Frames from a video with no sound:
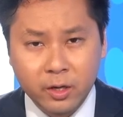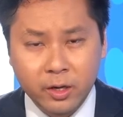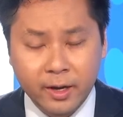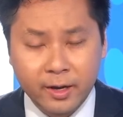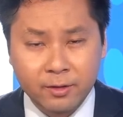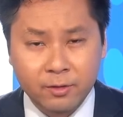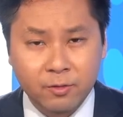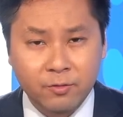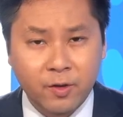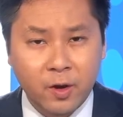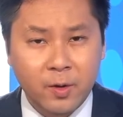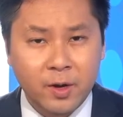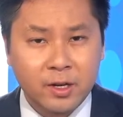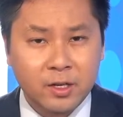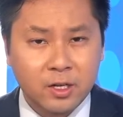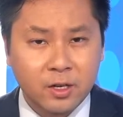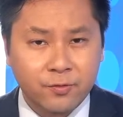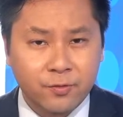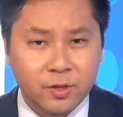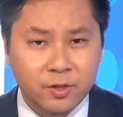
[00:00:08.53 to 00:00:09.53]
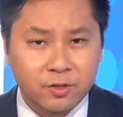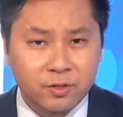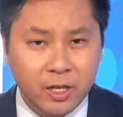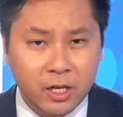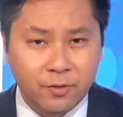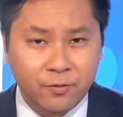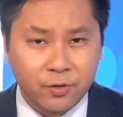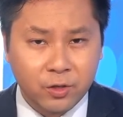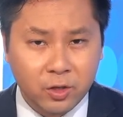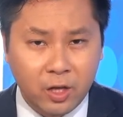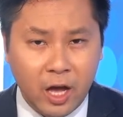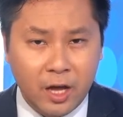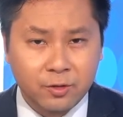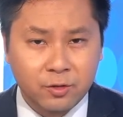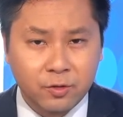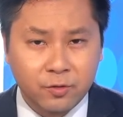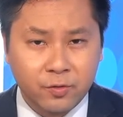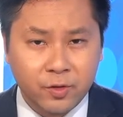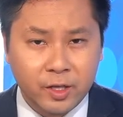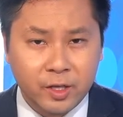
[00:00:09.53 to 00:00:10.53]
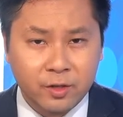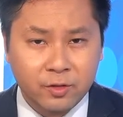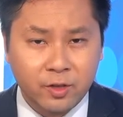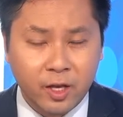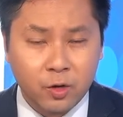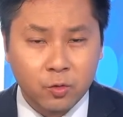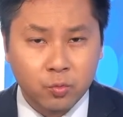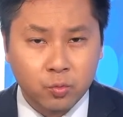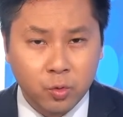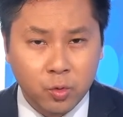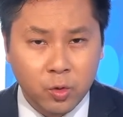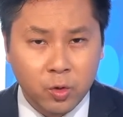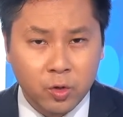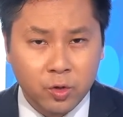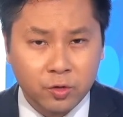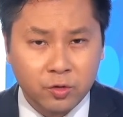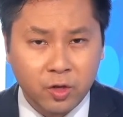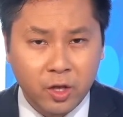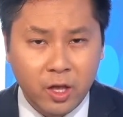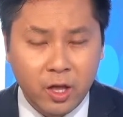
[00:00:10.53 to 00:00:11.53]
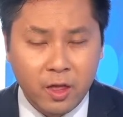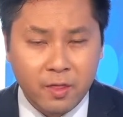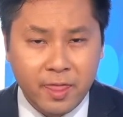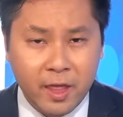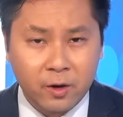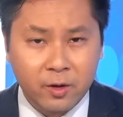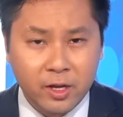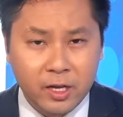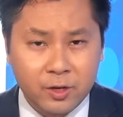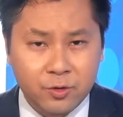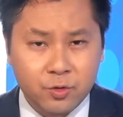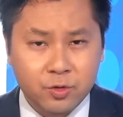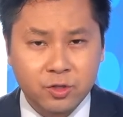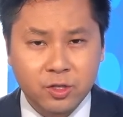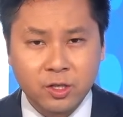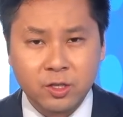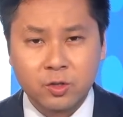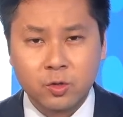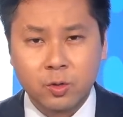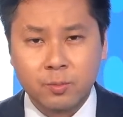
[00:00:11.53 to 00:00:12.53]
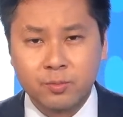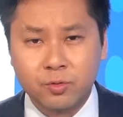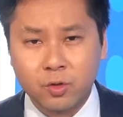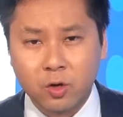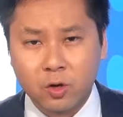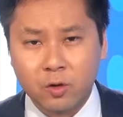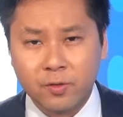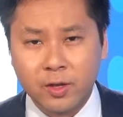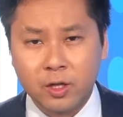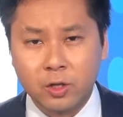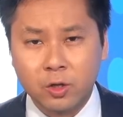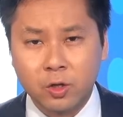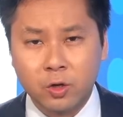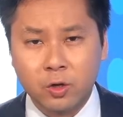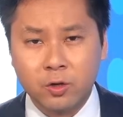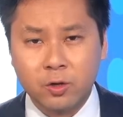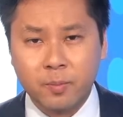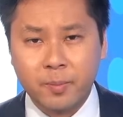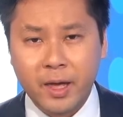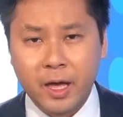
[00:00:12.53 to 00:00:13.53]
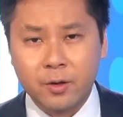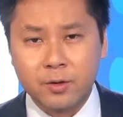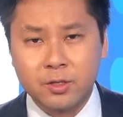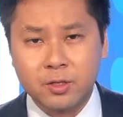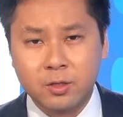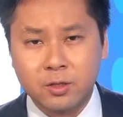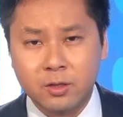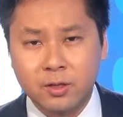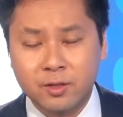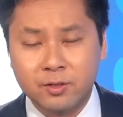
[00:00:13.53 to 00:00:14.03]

It has a very different set of philosophies and rules that are interesting to observe and learn about.